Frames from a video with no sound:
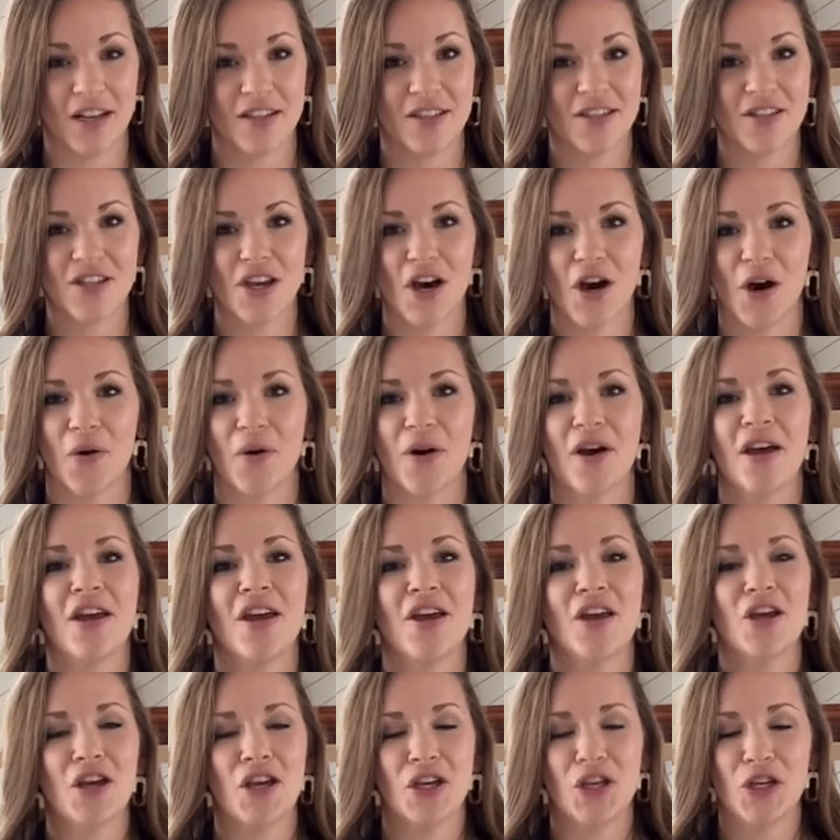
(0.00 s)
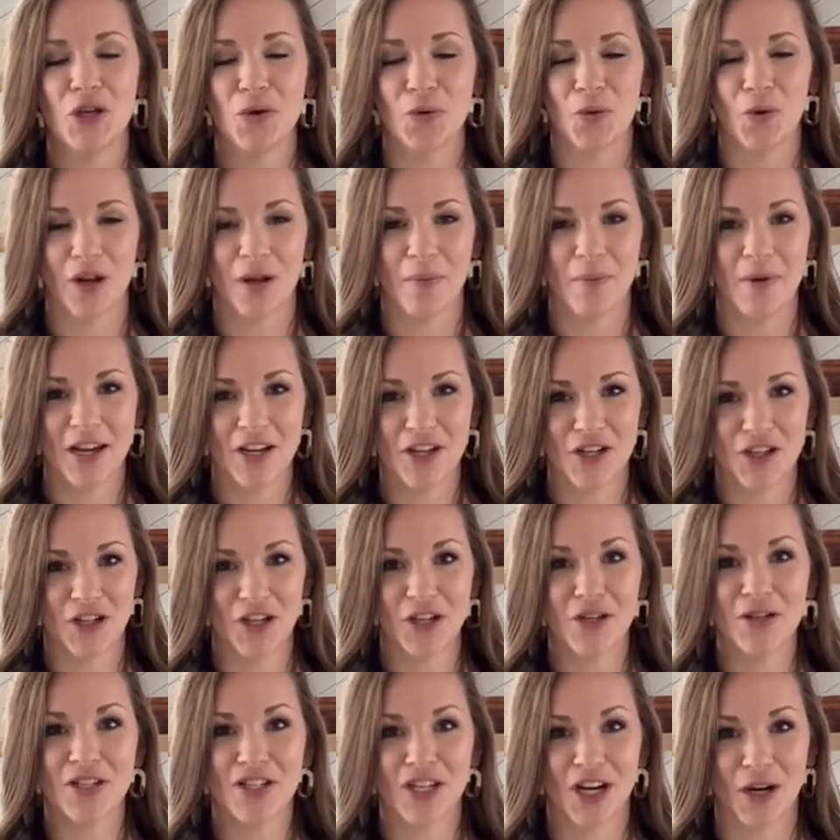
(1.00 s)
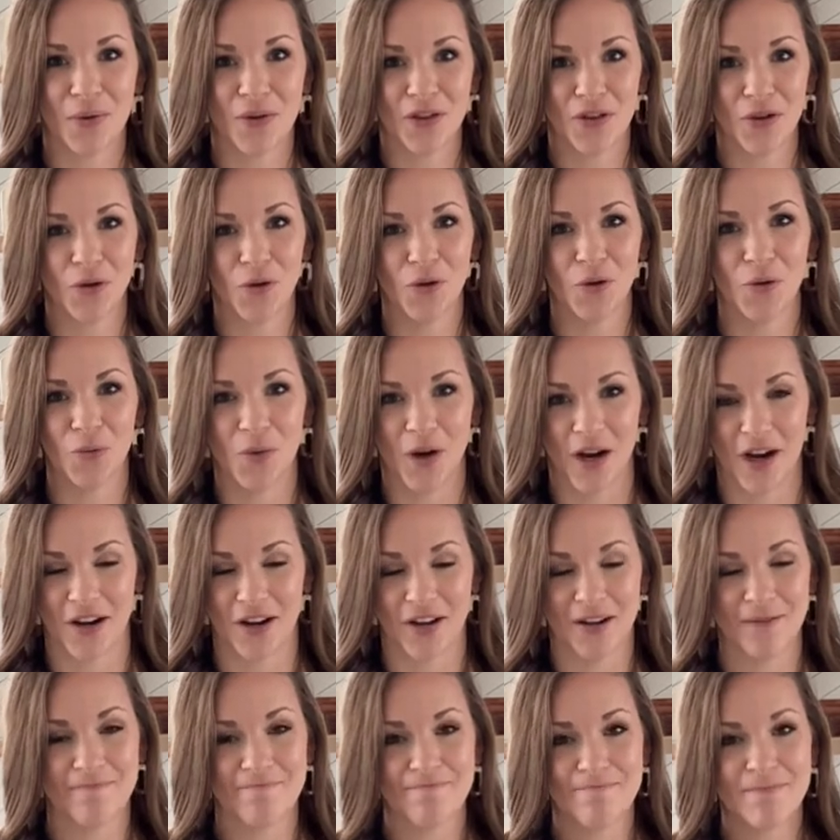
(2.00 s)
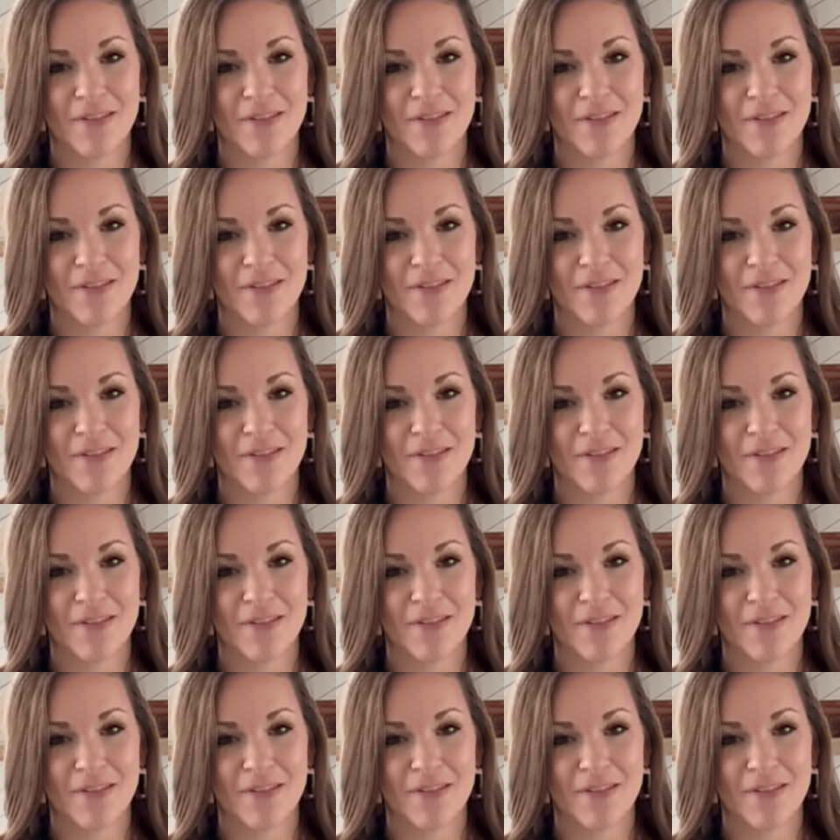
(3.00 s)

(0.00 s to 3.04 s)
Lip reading: So you wanna make sure you start with cold water.